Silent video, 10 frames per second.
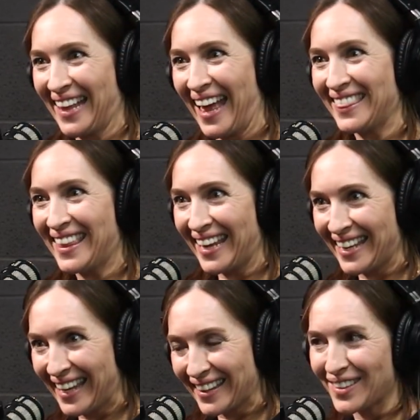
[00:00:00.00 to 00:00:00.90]
and they
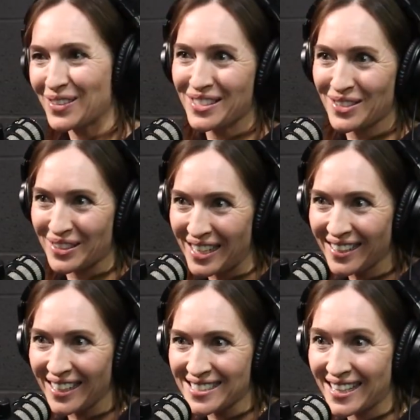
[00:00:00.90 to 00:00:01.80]
get those little
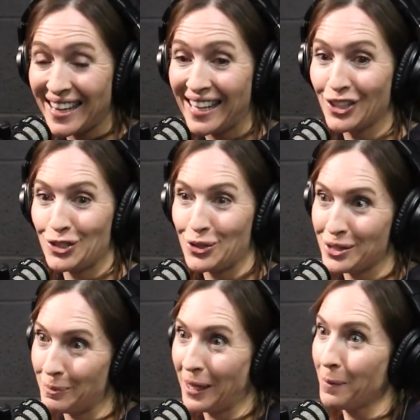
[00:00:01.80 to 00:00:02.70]
nuggets and they can choose
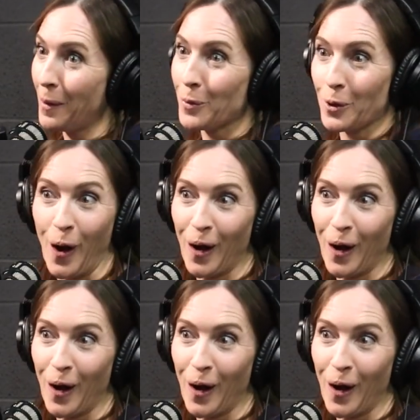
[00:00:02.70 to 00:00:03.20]
to pick them up or not.